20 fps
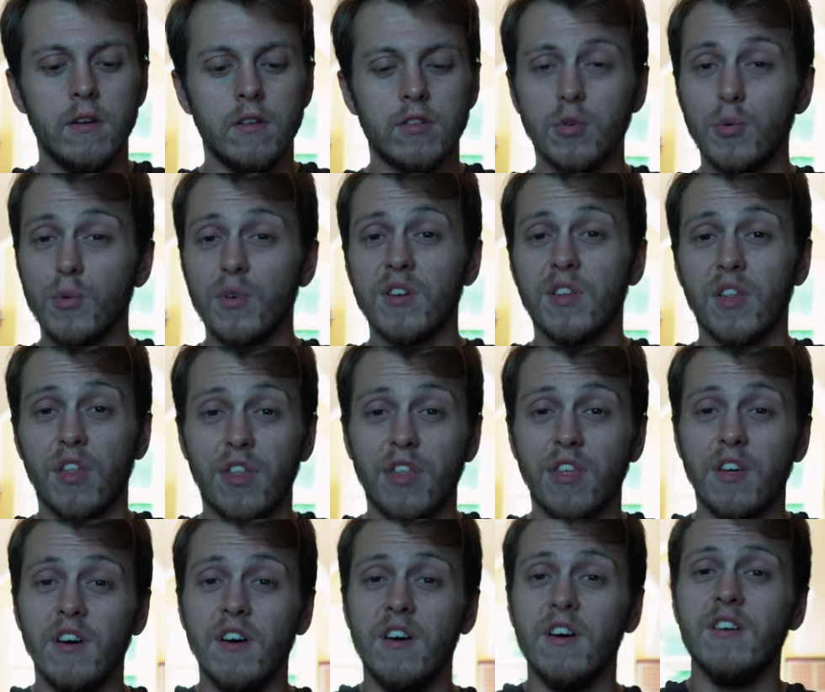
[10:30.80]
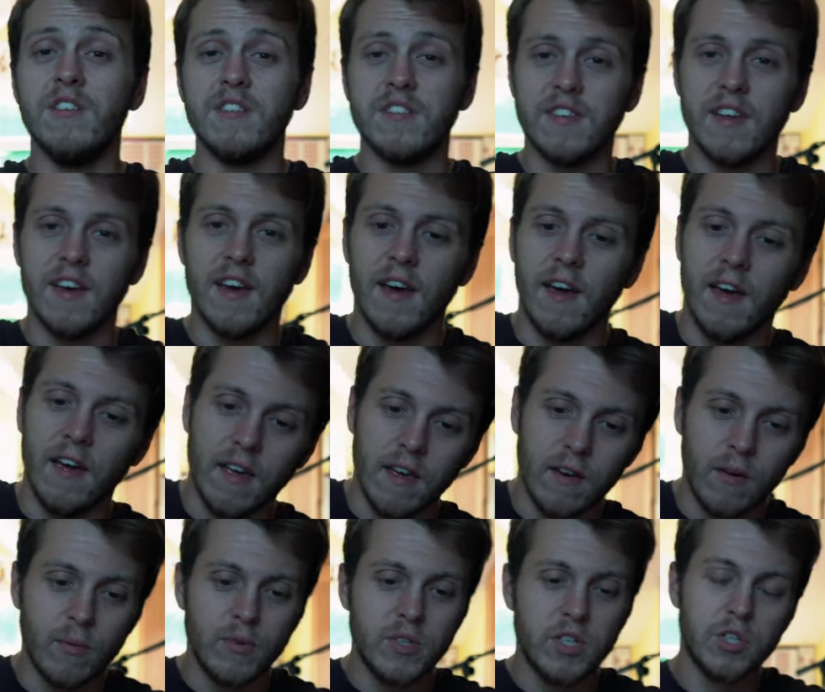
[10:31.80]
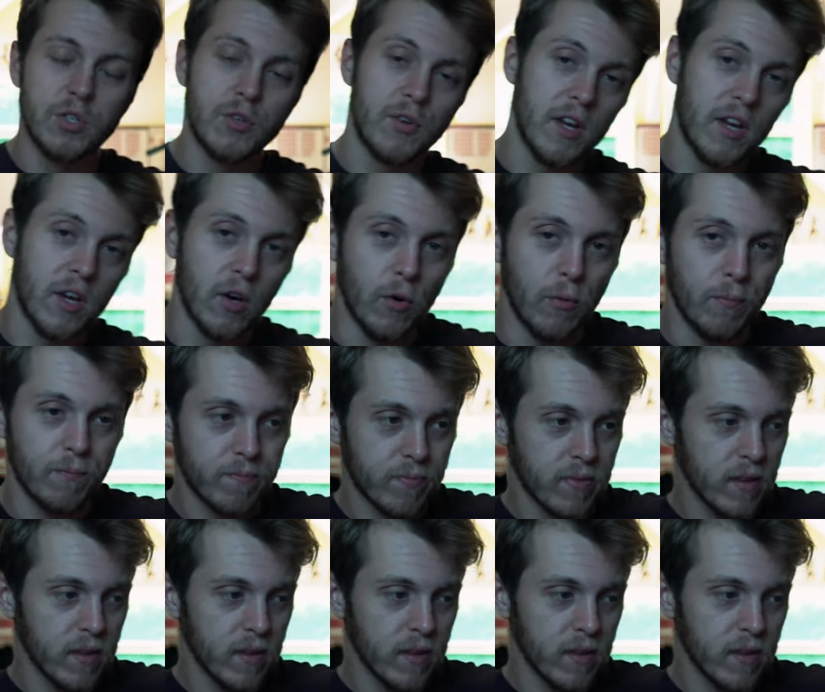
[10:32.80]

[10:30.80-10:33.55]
so we're into Thursday, which is really cool.